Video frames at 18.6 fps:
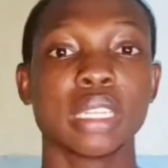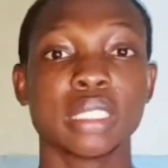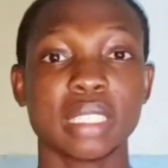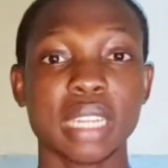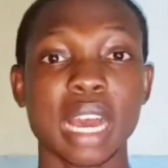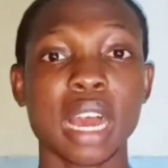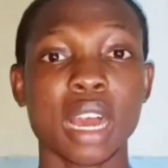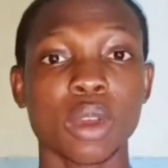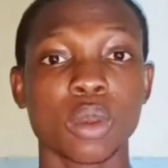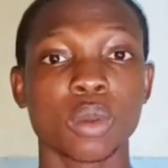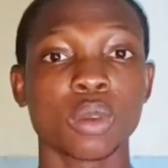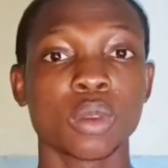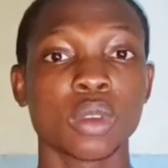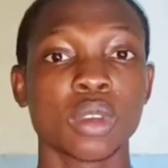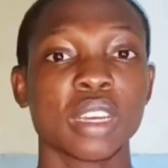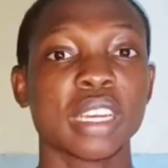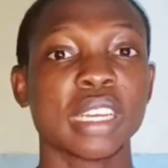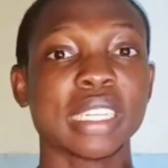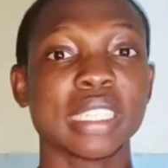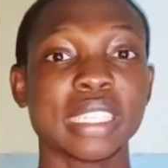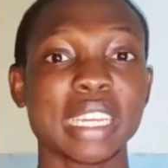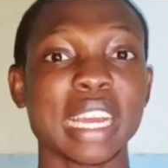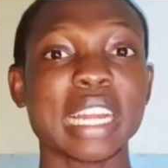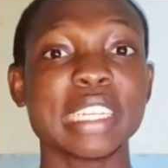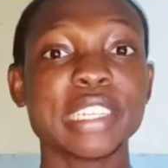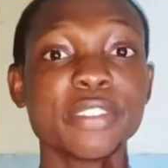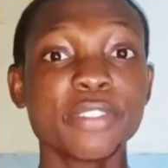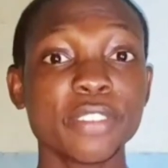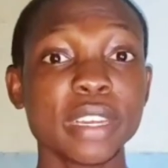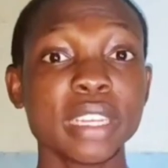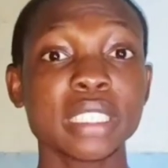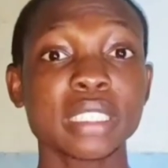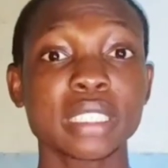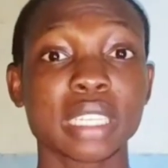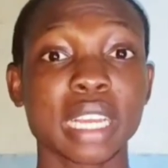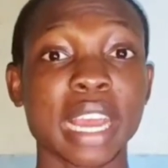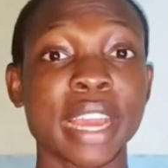Now, there are different
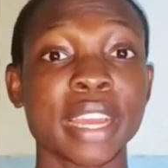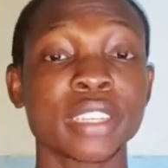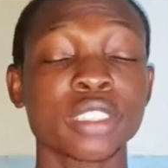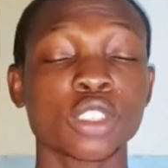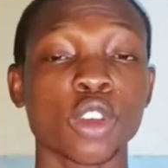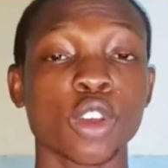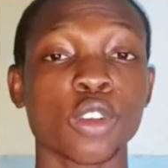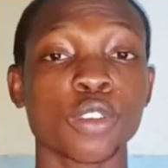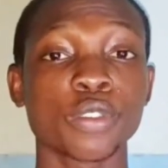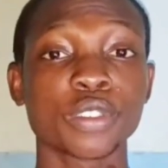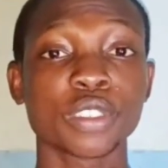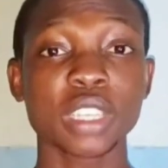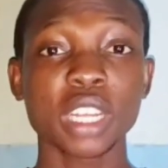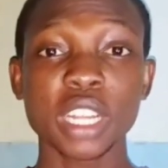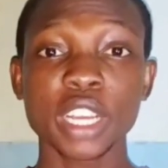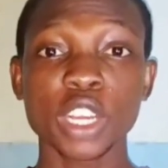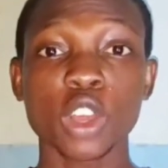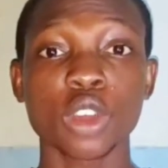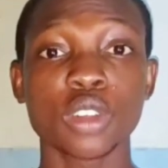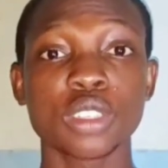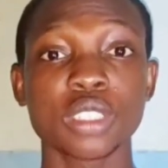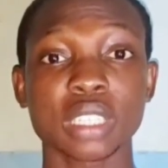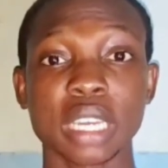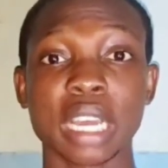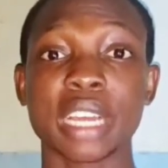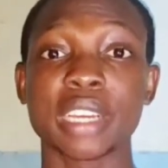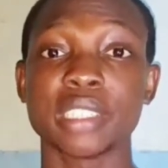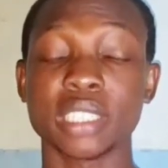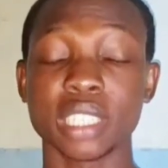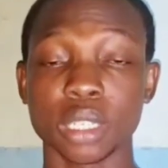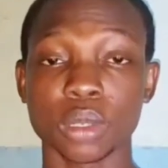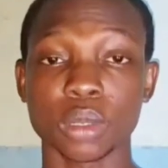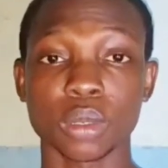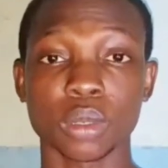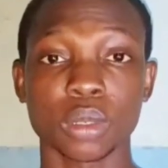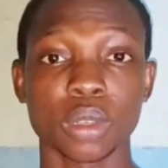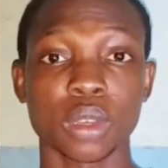kinds of silicone scar gel.
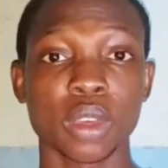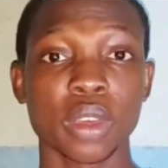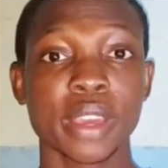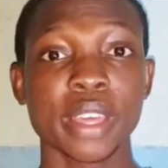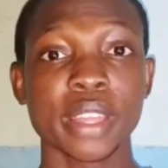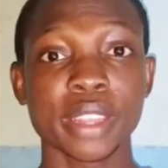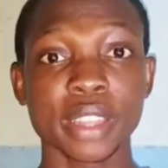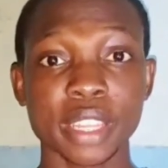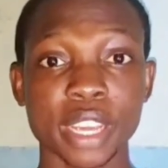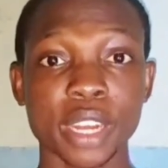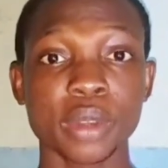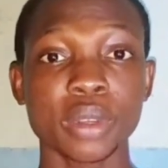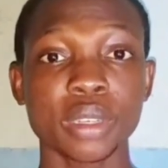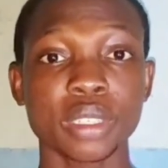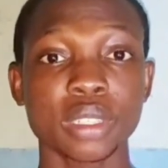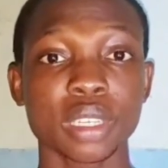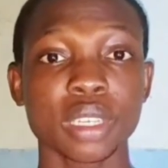There is